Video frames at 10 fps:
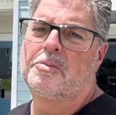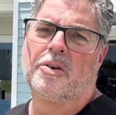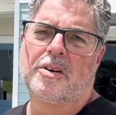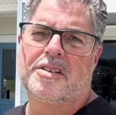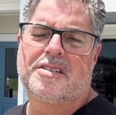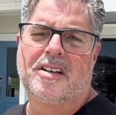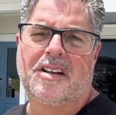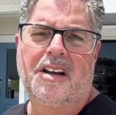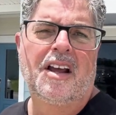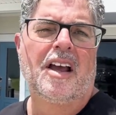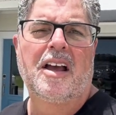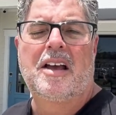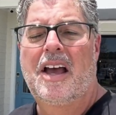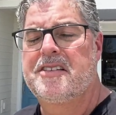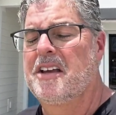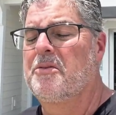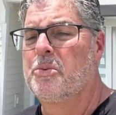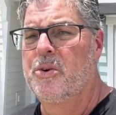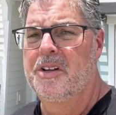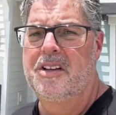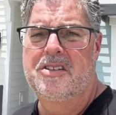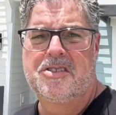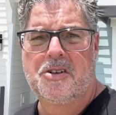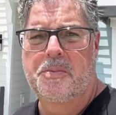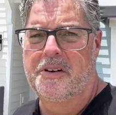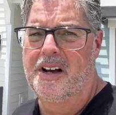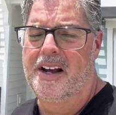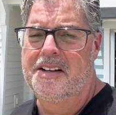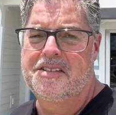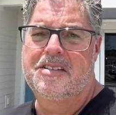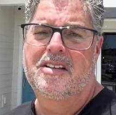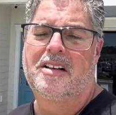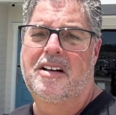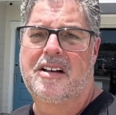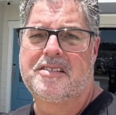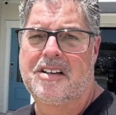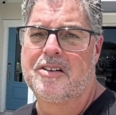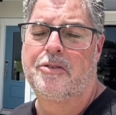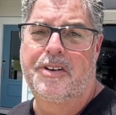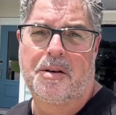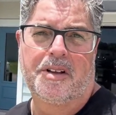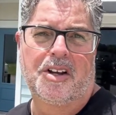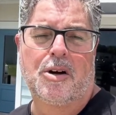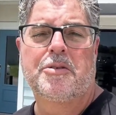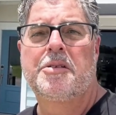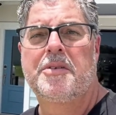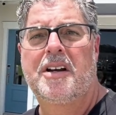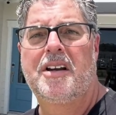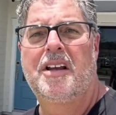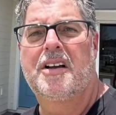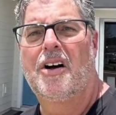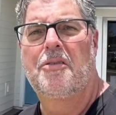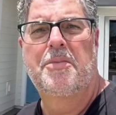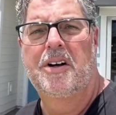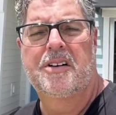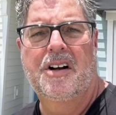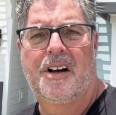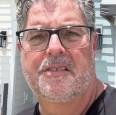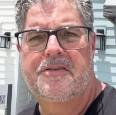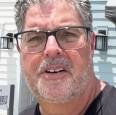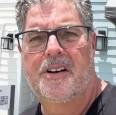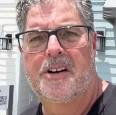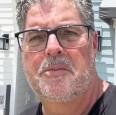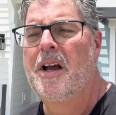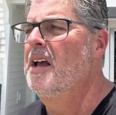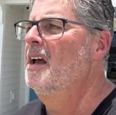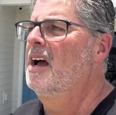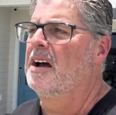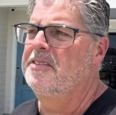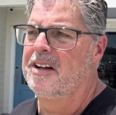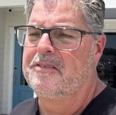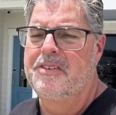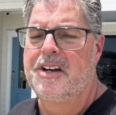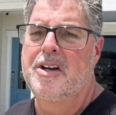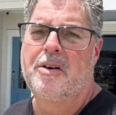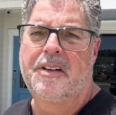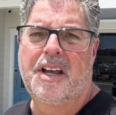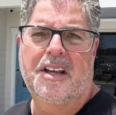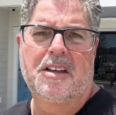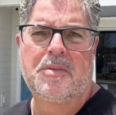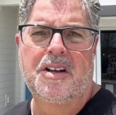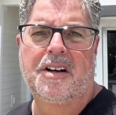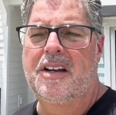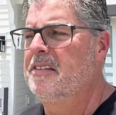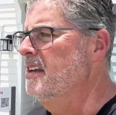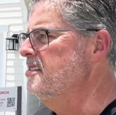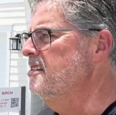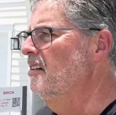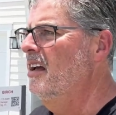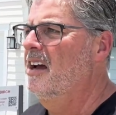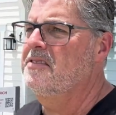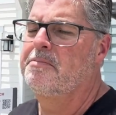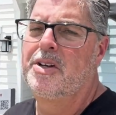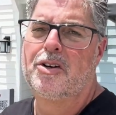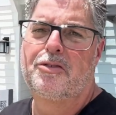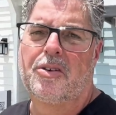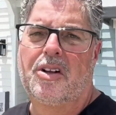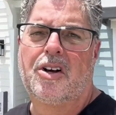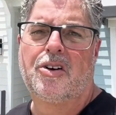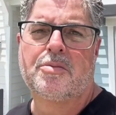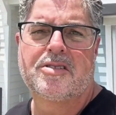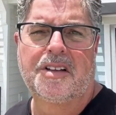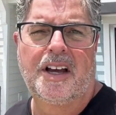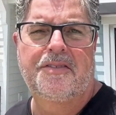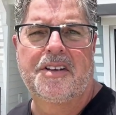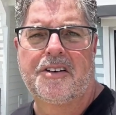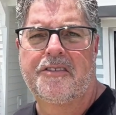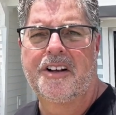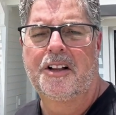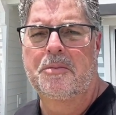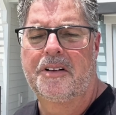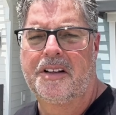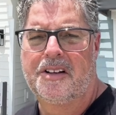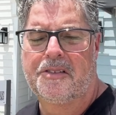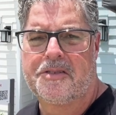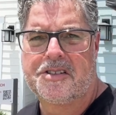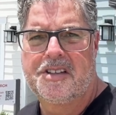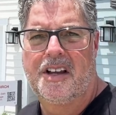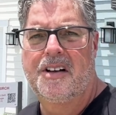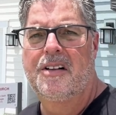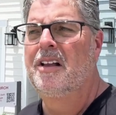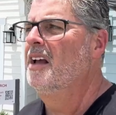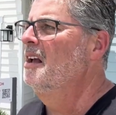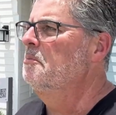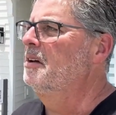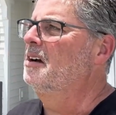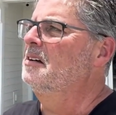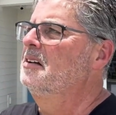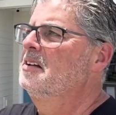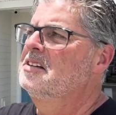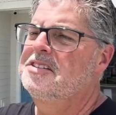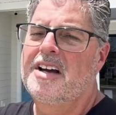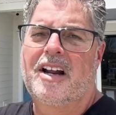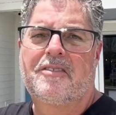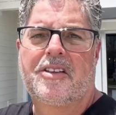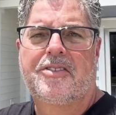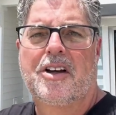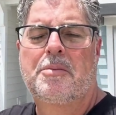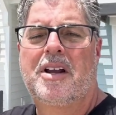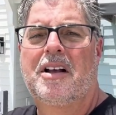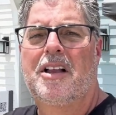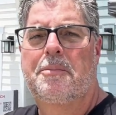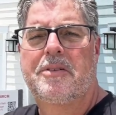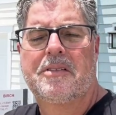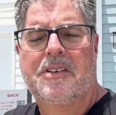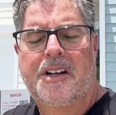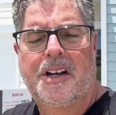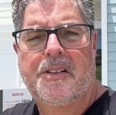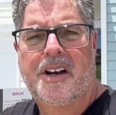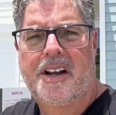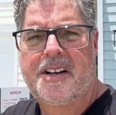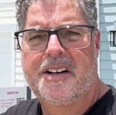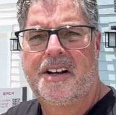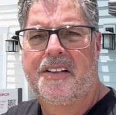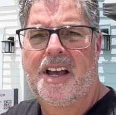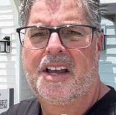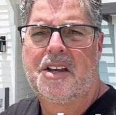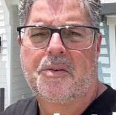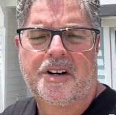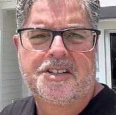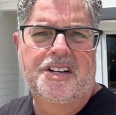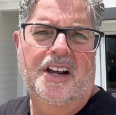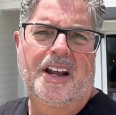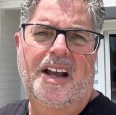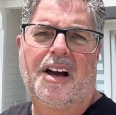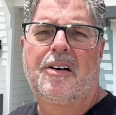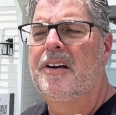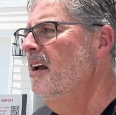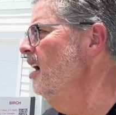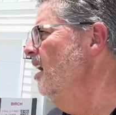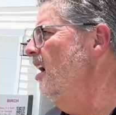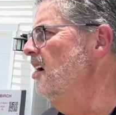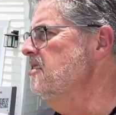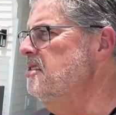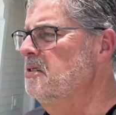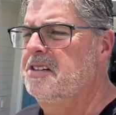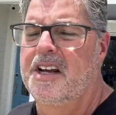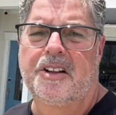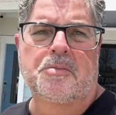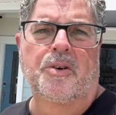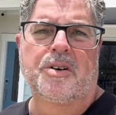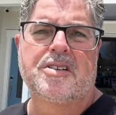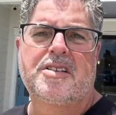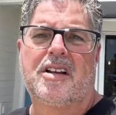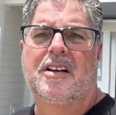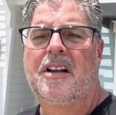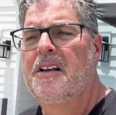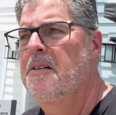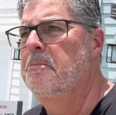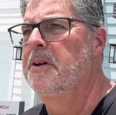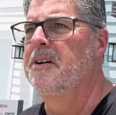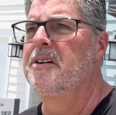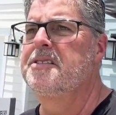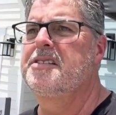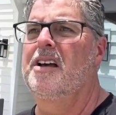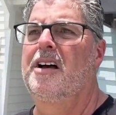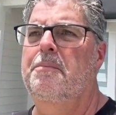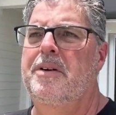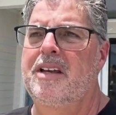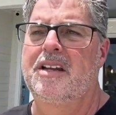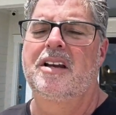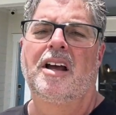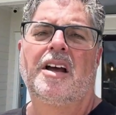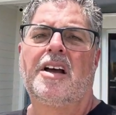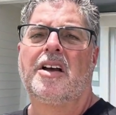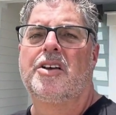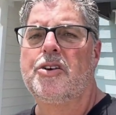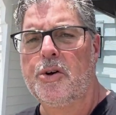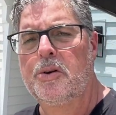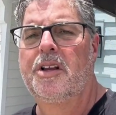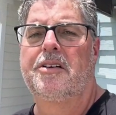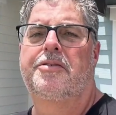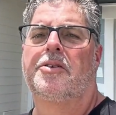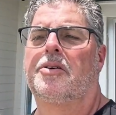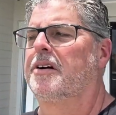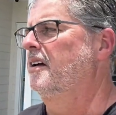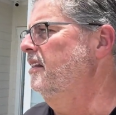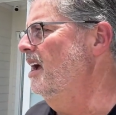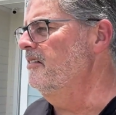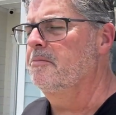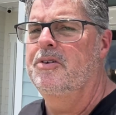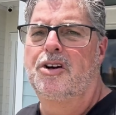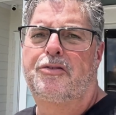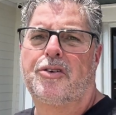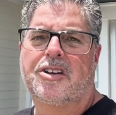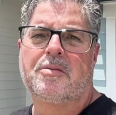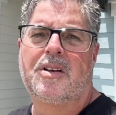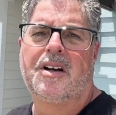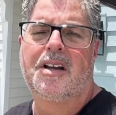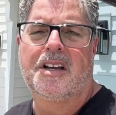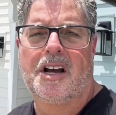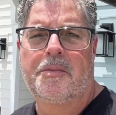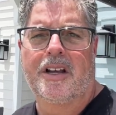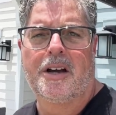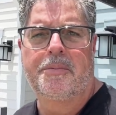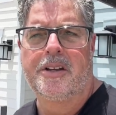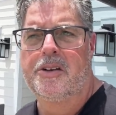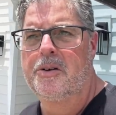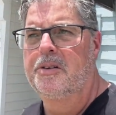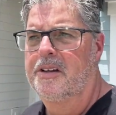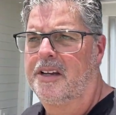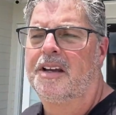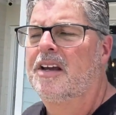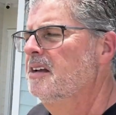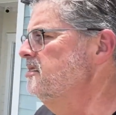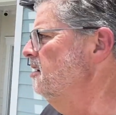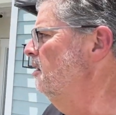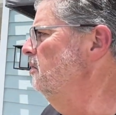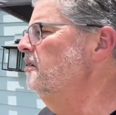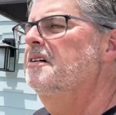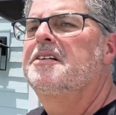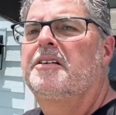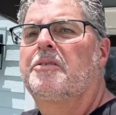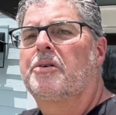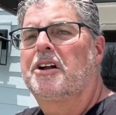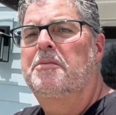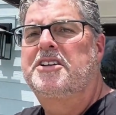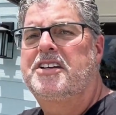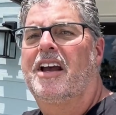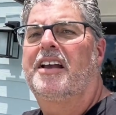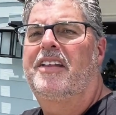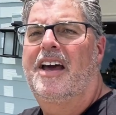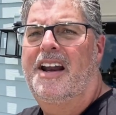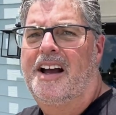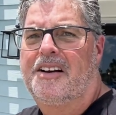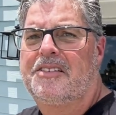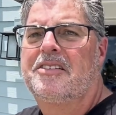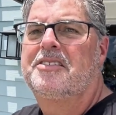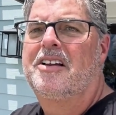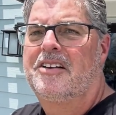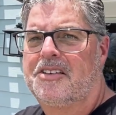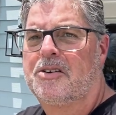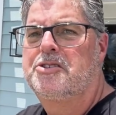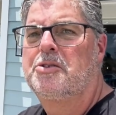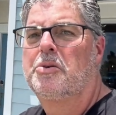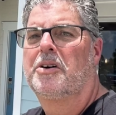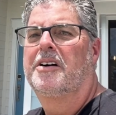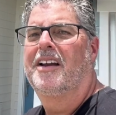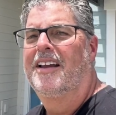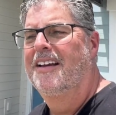Morrison has a really super nice single family home community called Melcon Farm. I've done a video on that community. They still have beautiful homes left that are available in there for sale. Put a shot of the thumbnail up of the video that I did on that. You want to check it out. Also, Taylor Morrison builds up in Yulee, Florida. They have a beautiful community coming up in Yulee. So we're going to be checking that out. Don't you worry.